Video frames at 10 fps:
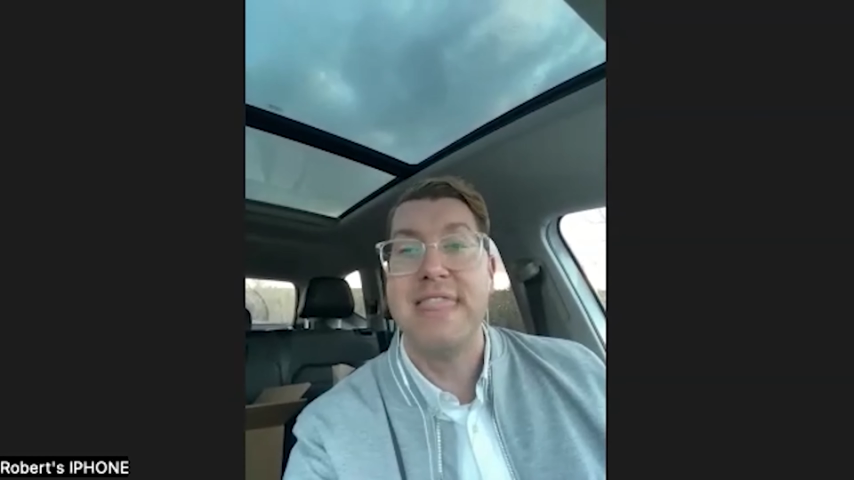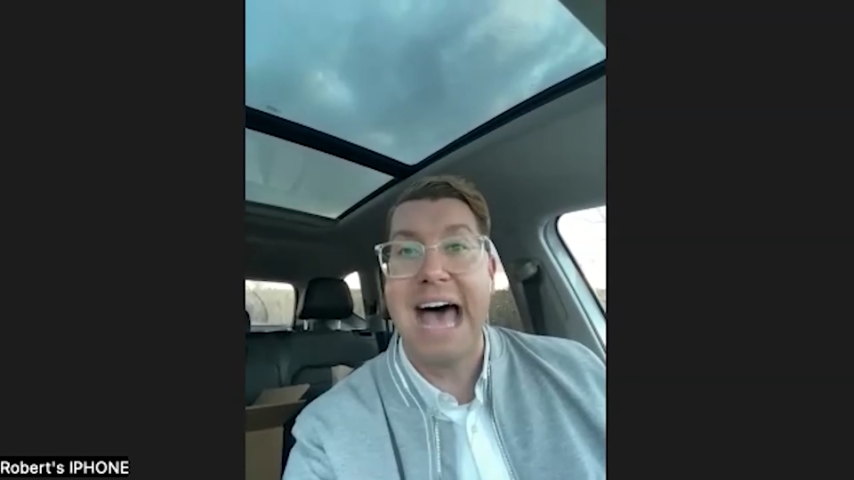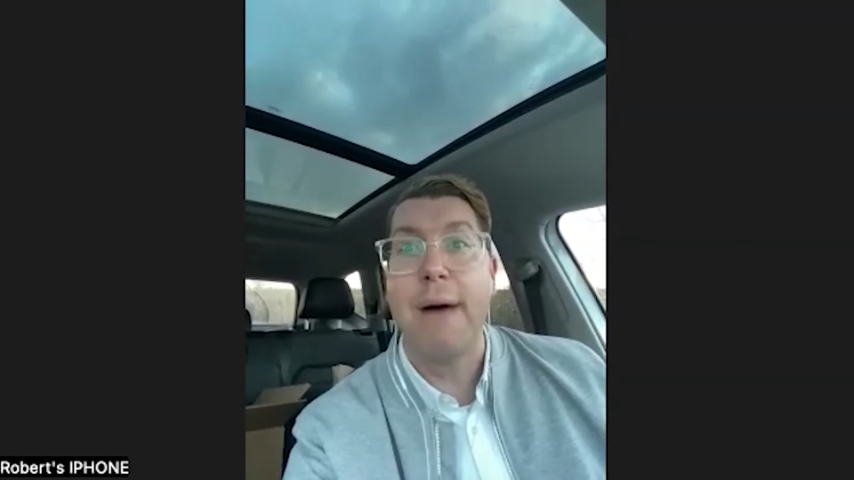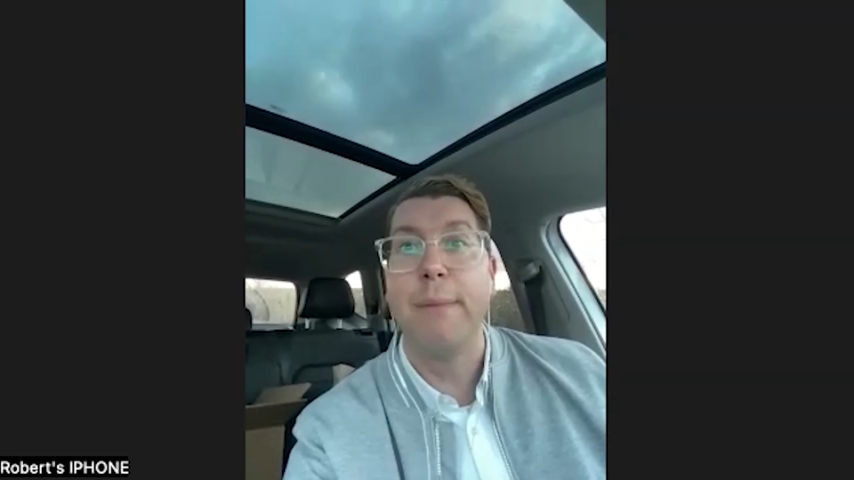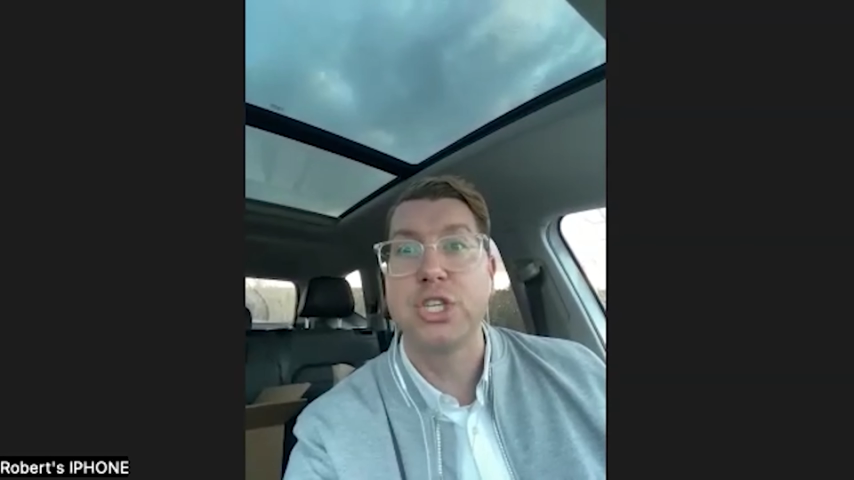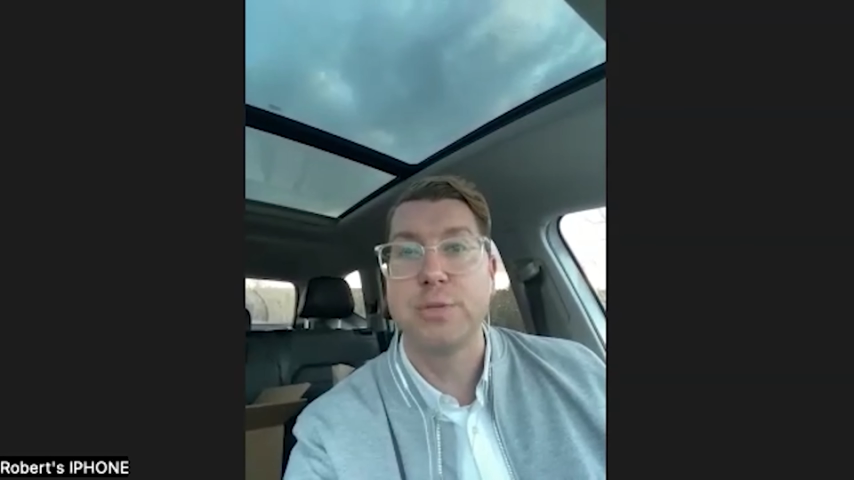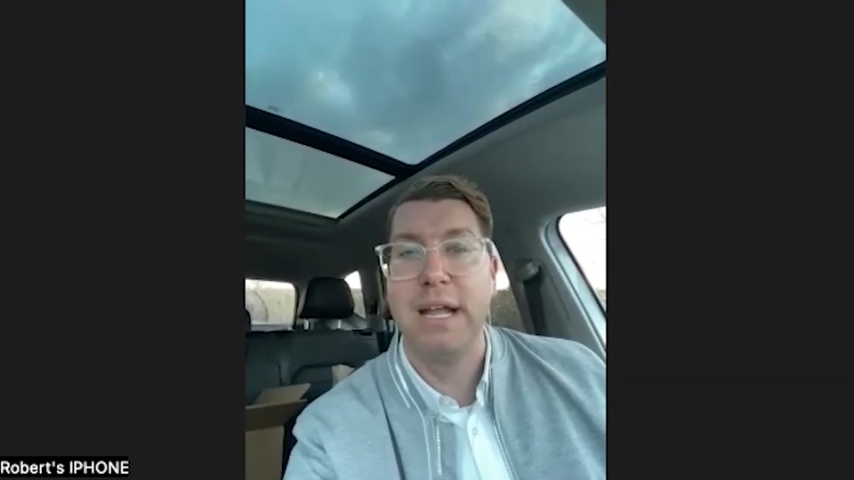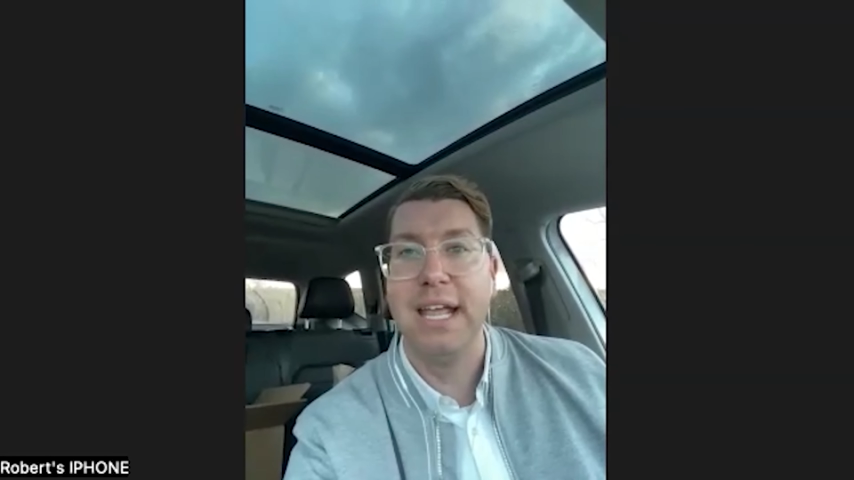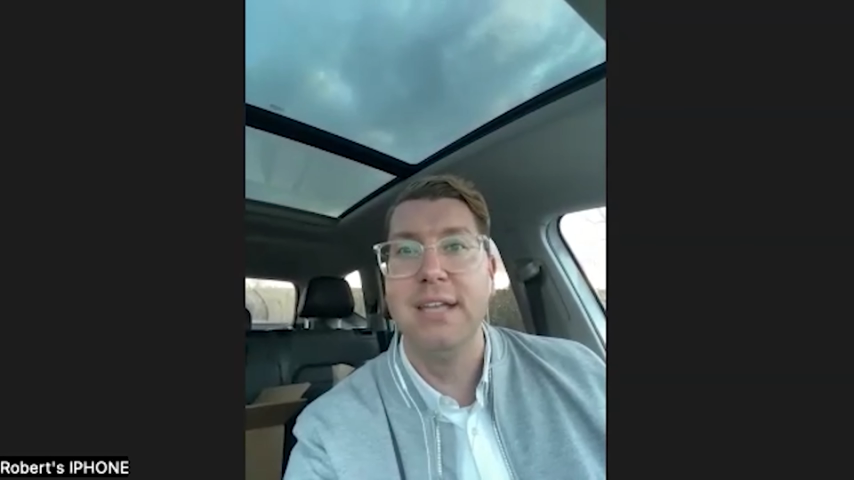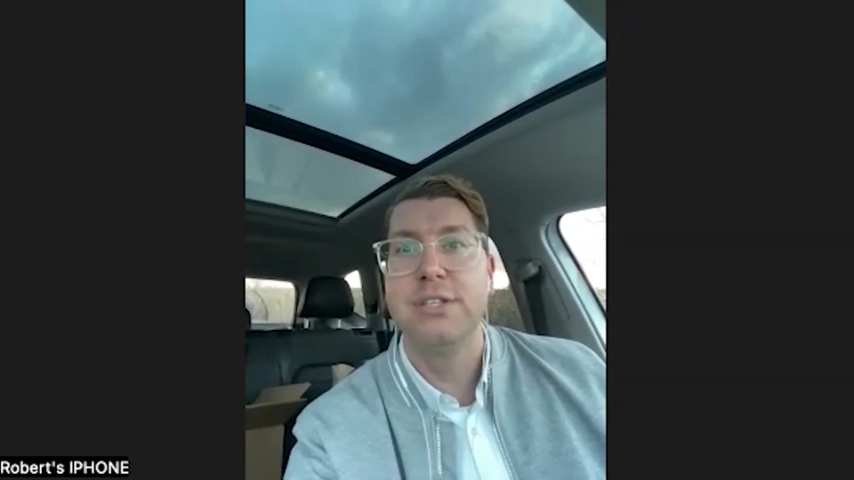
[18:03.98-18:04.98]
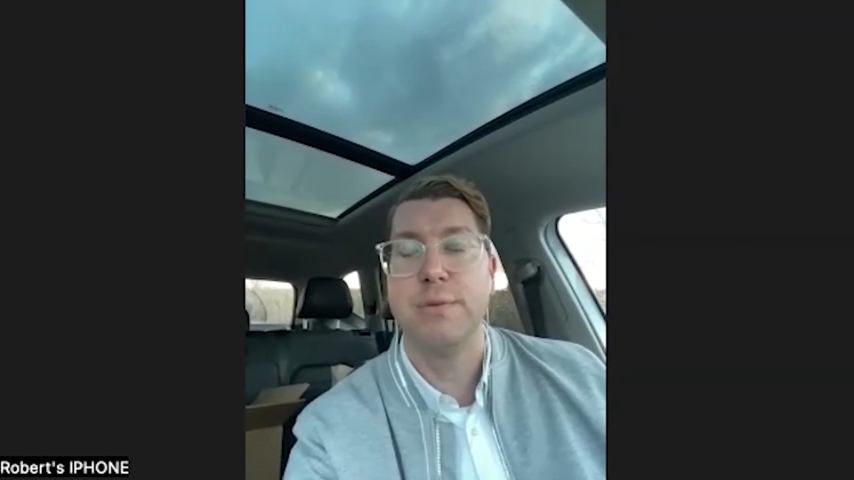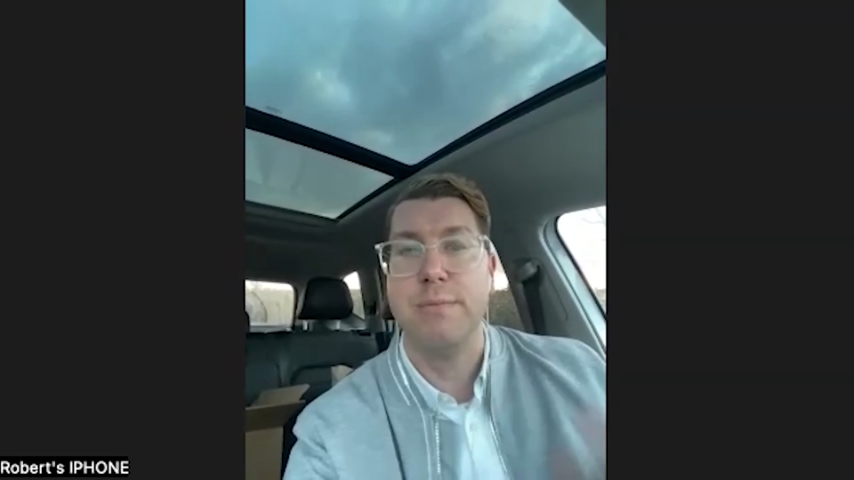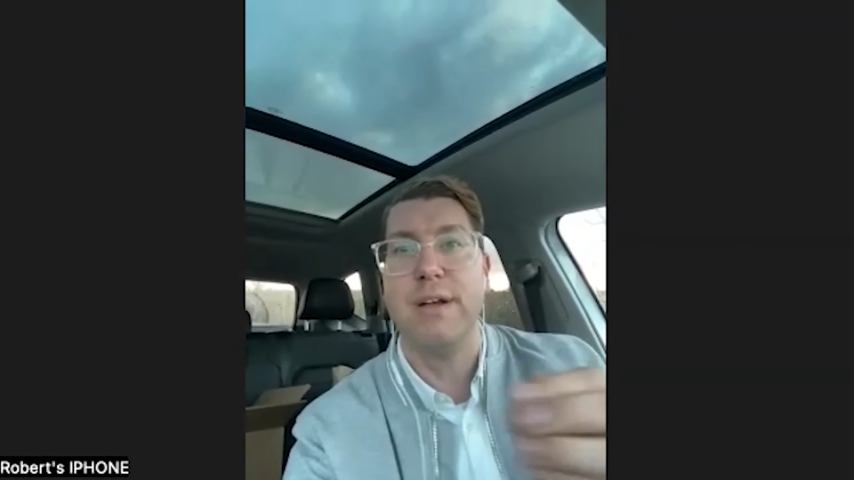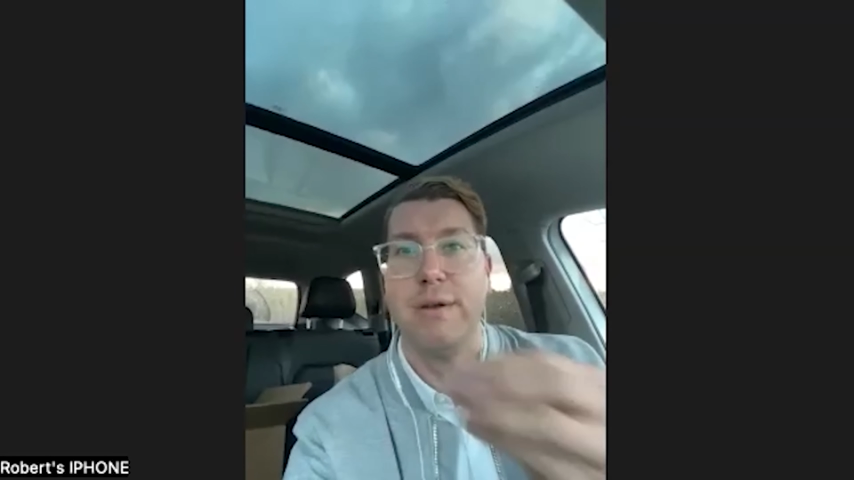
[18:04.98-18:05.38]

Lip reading: that much money to